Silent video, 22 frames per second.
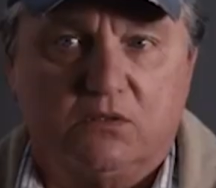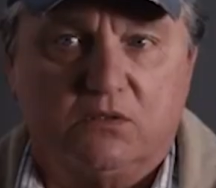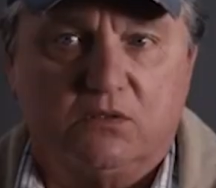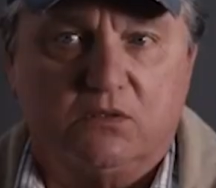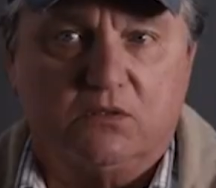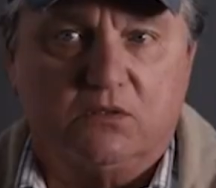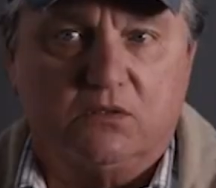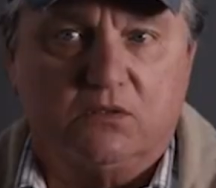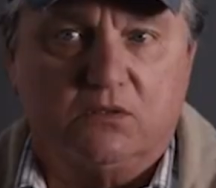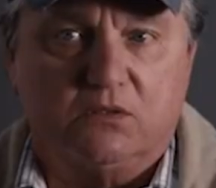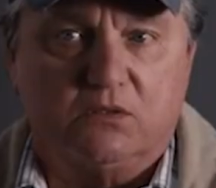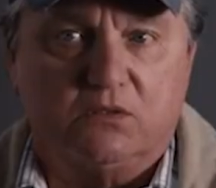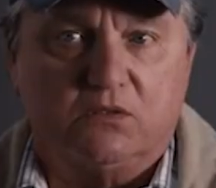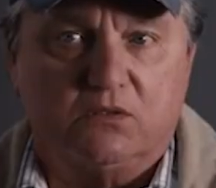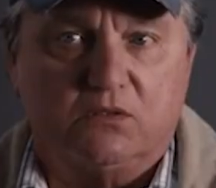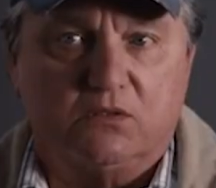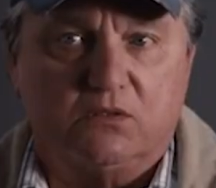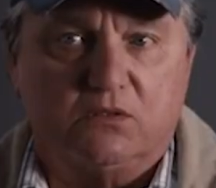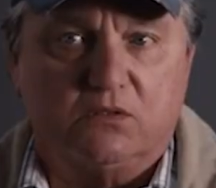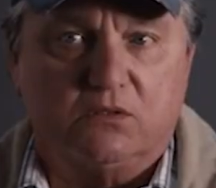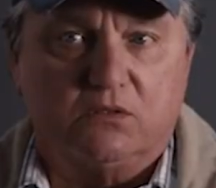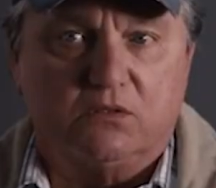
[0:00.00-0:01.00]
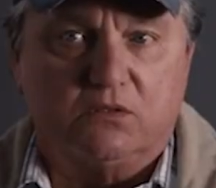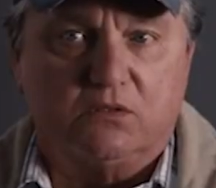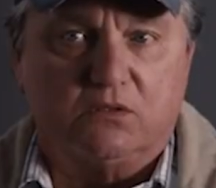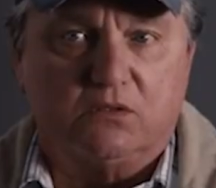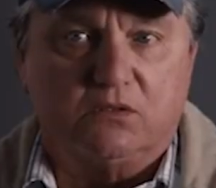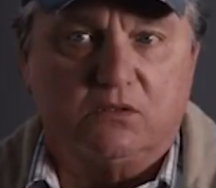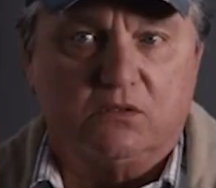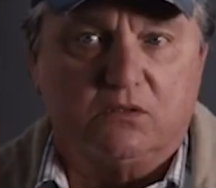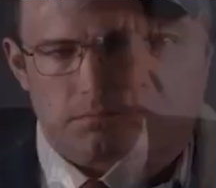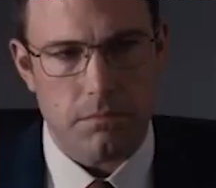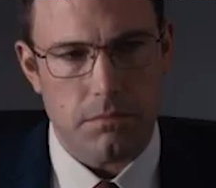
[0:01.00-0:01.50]
how big is your dining
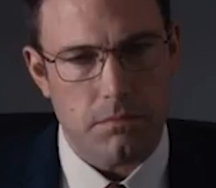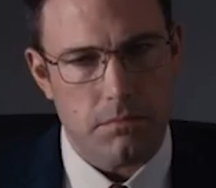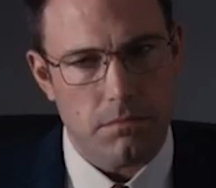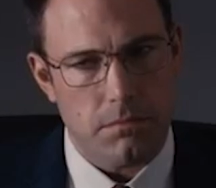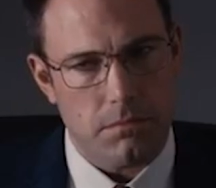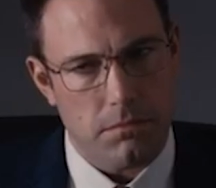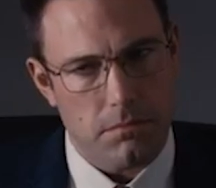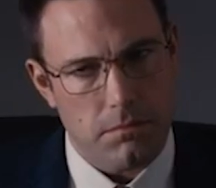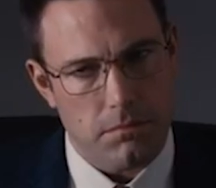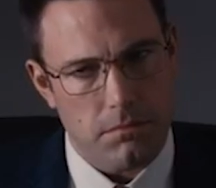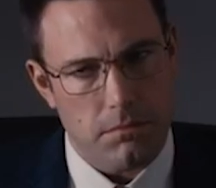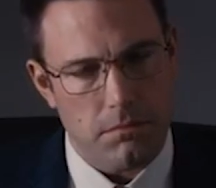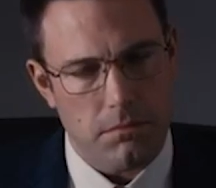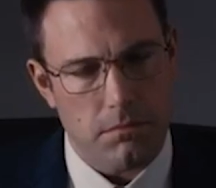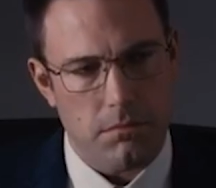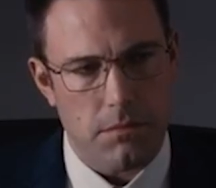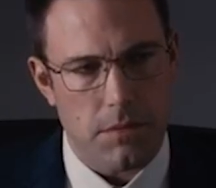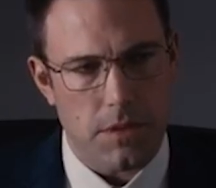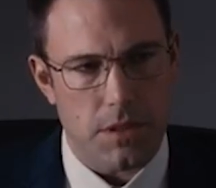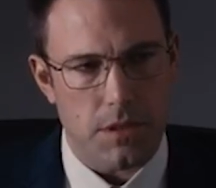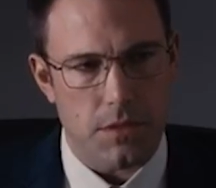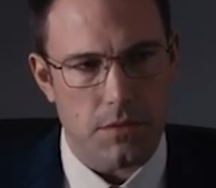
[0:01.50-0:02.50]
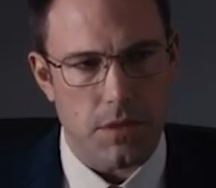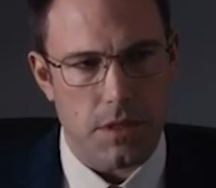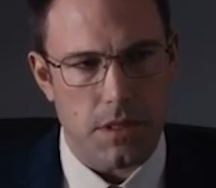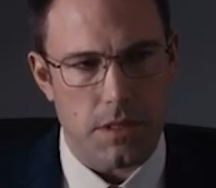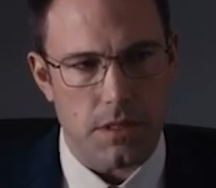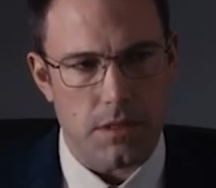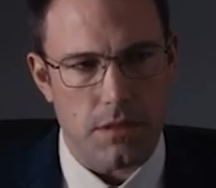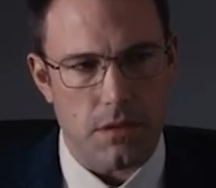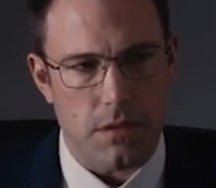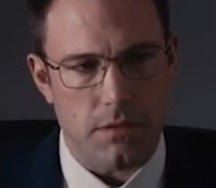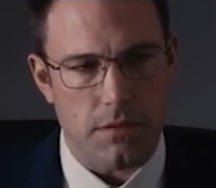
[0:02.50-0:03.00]
room? Mrs.
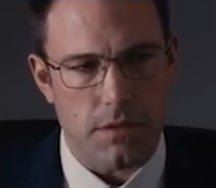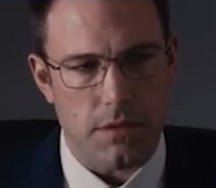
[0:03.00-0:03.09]
Rice's